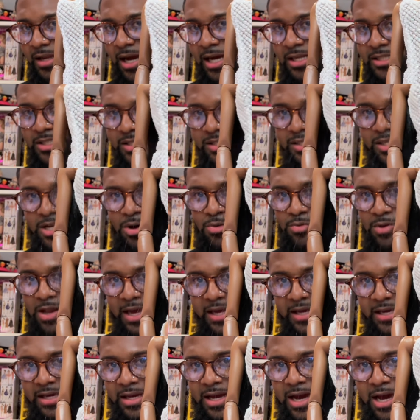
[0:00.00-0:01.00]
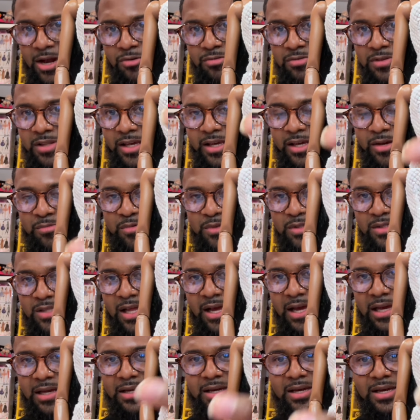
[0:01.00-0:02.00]
I just don't like it. I don't think it was
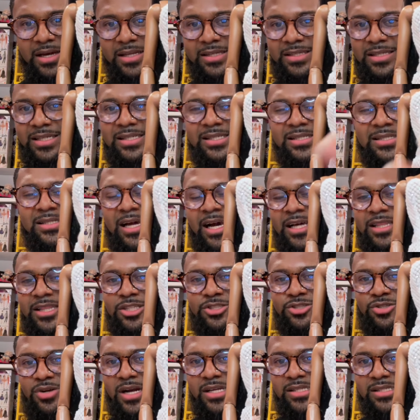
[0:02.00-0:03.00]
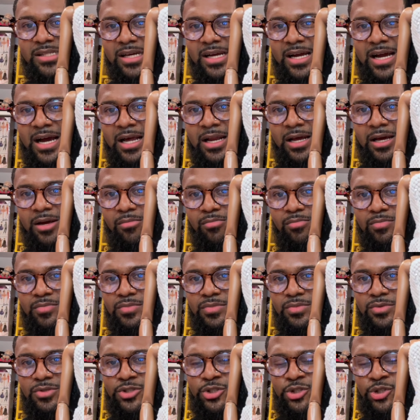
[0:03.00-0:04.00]
like, this is not the dress to kind of
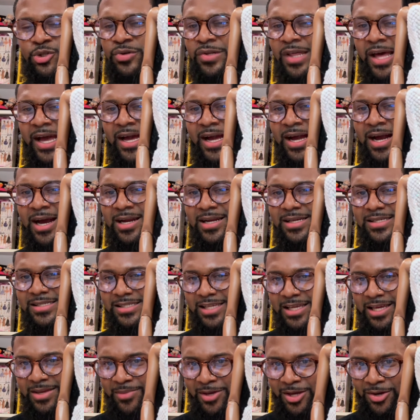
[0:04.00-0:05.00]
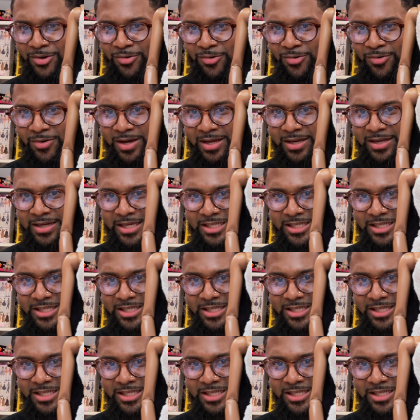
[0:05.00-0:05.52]
do that kind of seaming on.